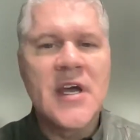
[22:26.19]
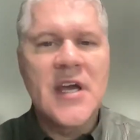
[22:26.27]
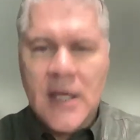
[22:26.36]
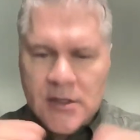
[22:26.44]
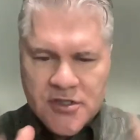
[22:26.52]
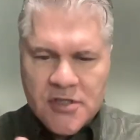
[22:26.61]

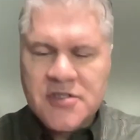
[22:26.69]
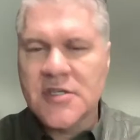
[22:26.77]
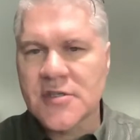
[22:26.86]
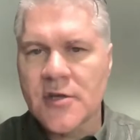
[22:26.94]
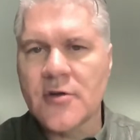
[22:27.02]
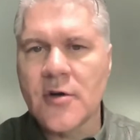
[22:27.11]
in just
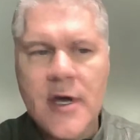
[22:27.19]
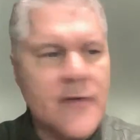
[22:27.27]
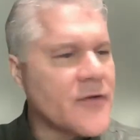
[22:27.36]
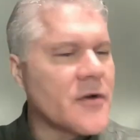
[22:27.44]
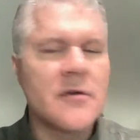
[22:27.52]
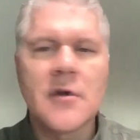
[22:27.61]
this little
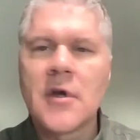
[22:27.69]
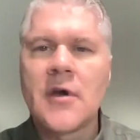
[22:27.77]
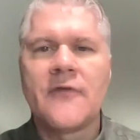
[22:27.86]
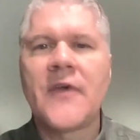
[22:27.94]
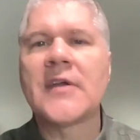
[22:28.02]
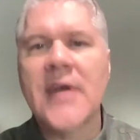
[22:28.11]
effort,
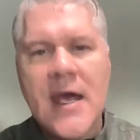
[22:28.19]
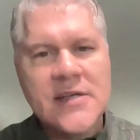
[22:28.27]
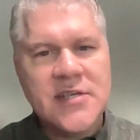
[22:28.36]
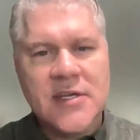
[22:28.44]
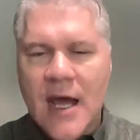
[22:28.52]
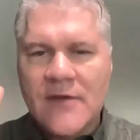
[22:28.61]
fantastic.